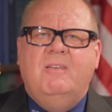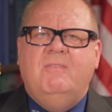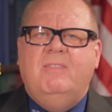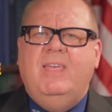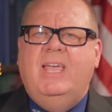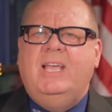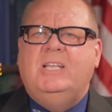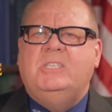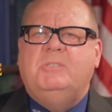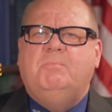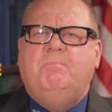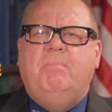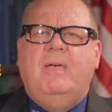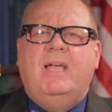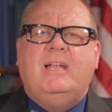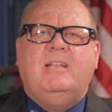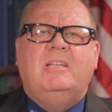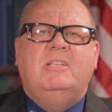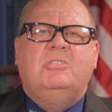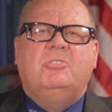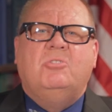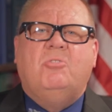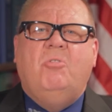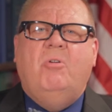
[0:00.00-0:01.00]
They
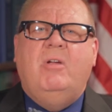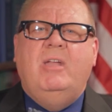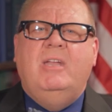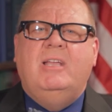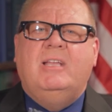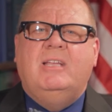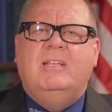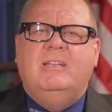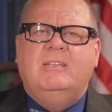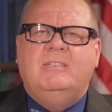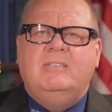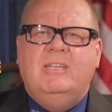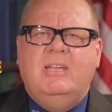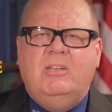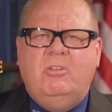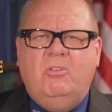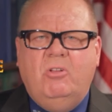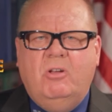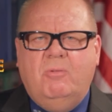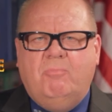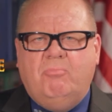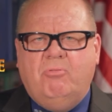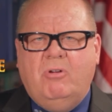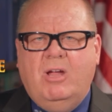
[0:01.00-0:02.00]
expect it's going to
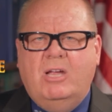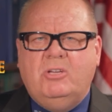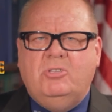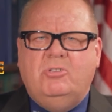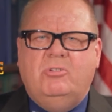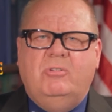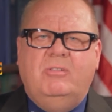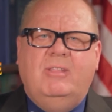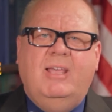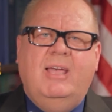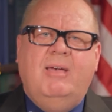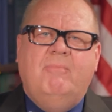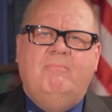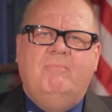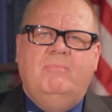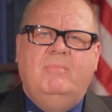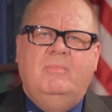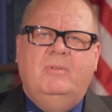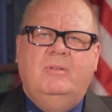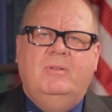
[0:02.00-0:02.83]
continue to pressure them,